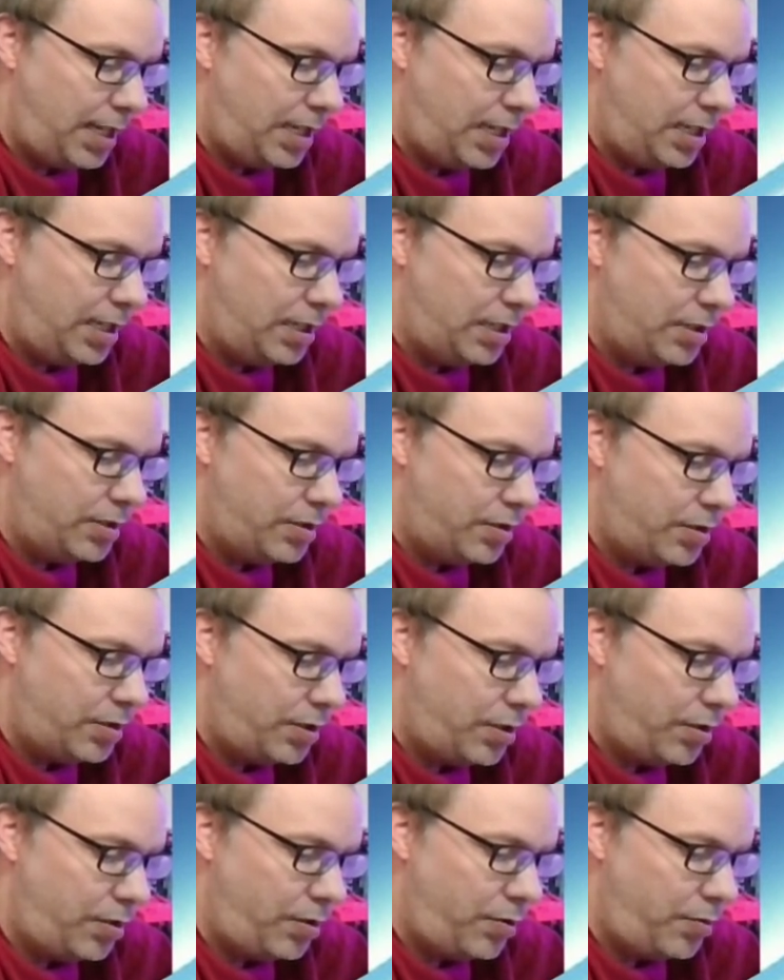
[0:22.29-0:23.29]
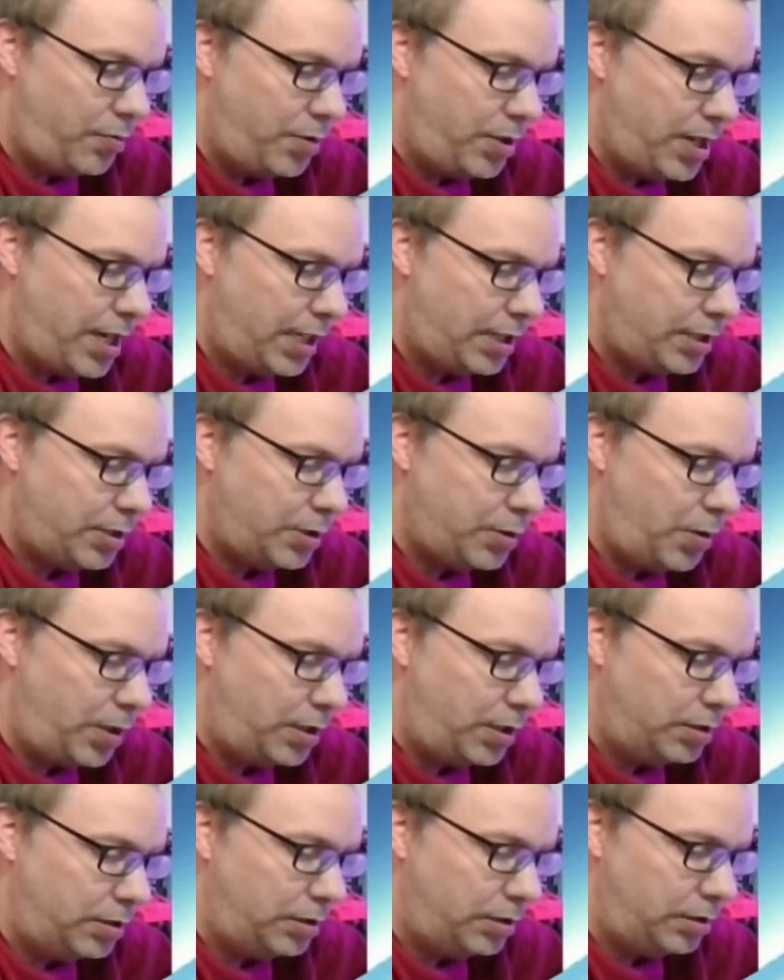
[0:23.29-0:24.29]
is 3x
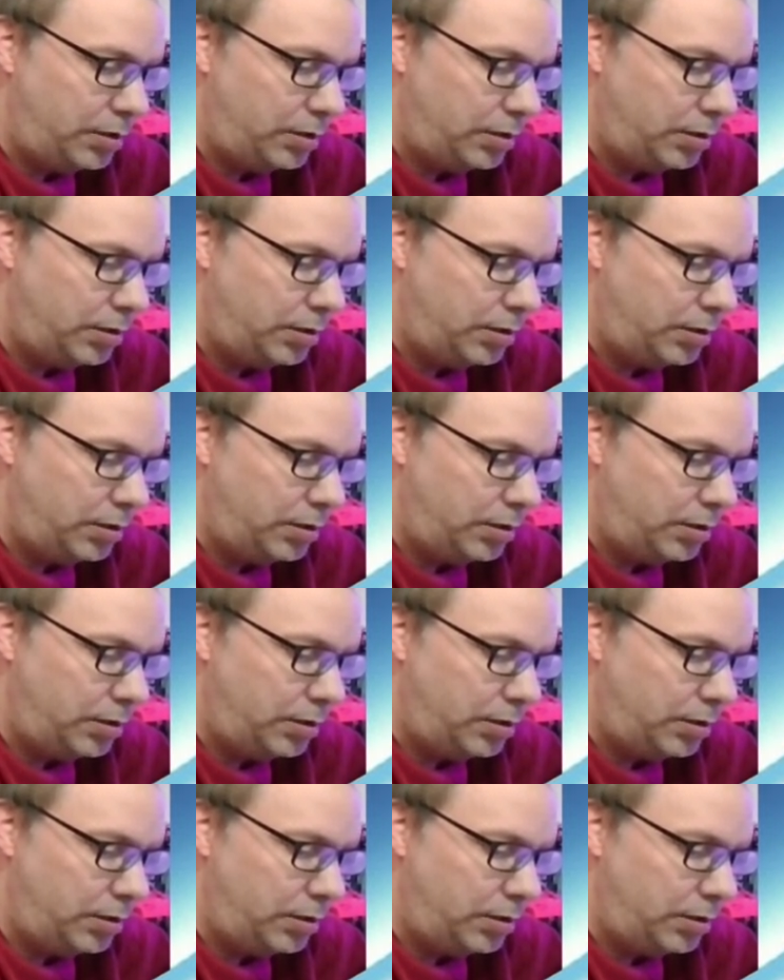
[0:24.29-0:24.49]
squared